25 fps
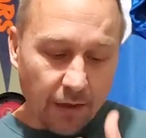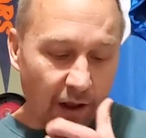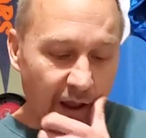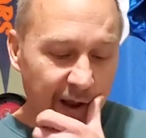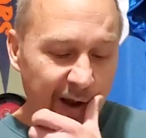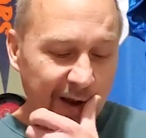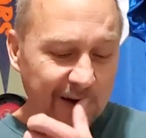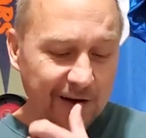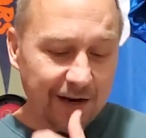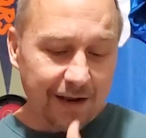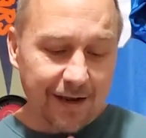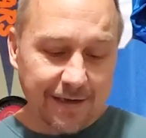
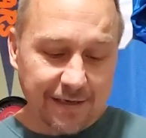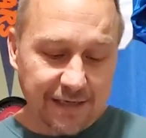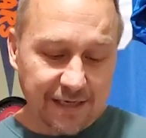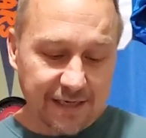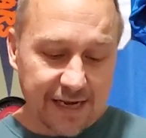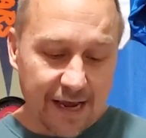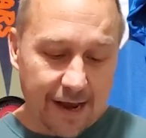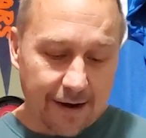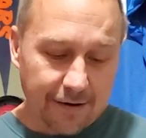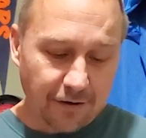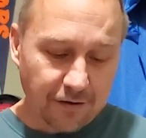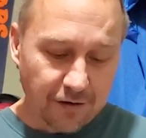I like
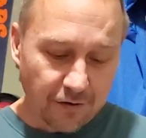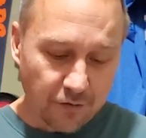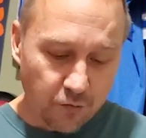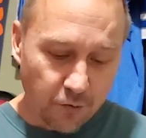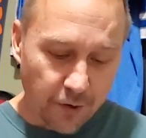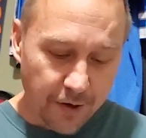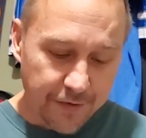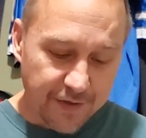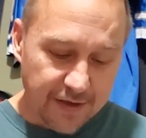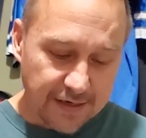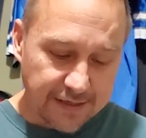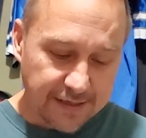Seattle to
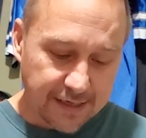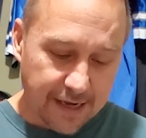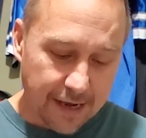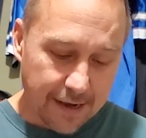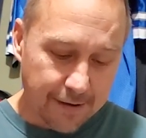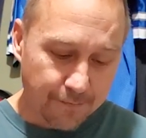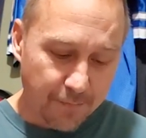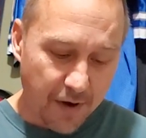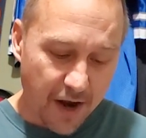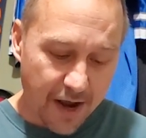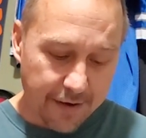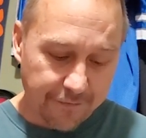win this
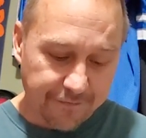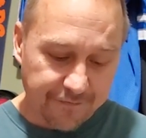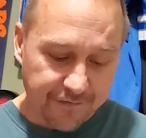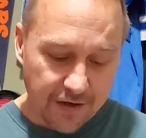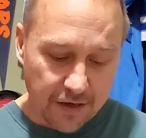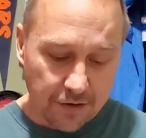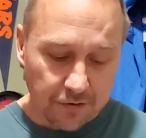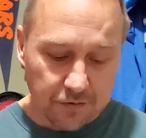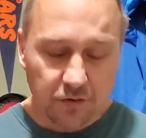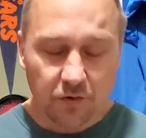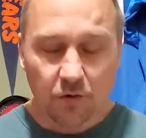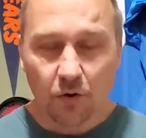game by a
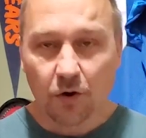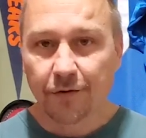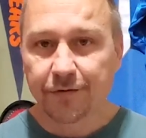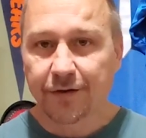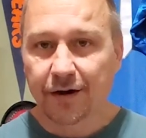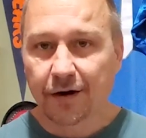field goal.